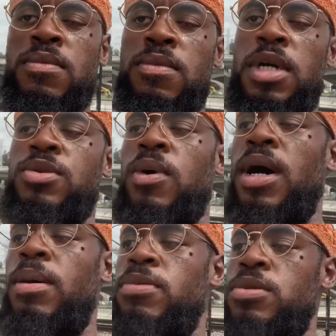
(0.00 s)
That's what
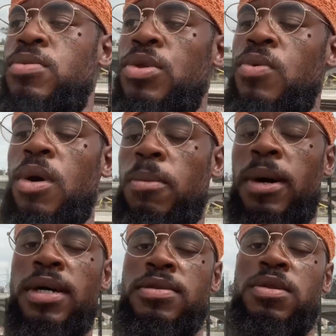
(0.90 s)
happens when you walk
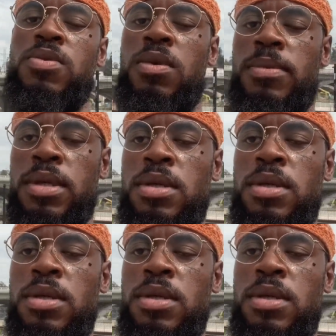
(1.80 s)
past these women.